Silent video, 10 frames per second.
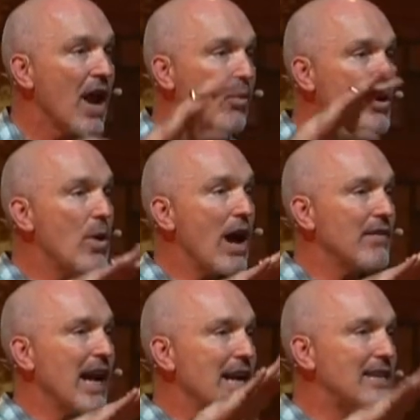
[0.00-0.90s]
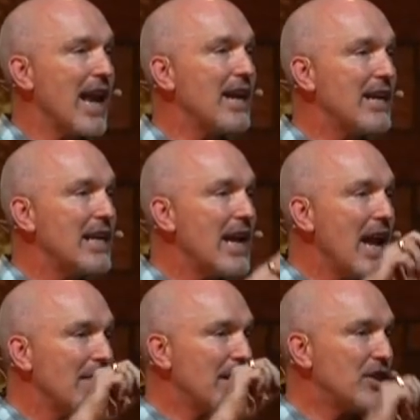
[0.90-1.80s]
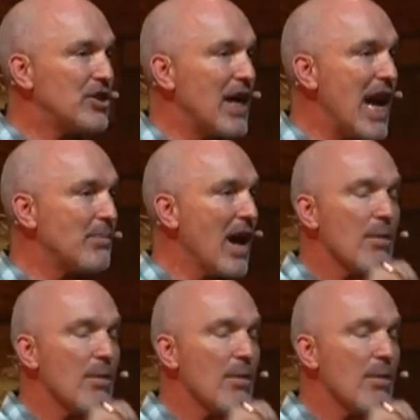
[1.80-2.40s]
when you have an identity that's shaped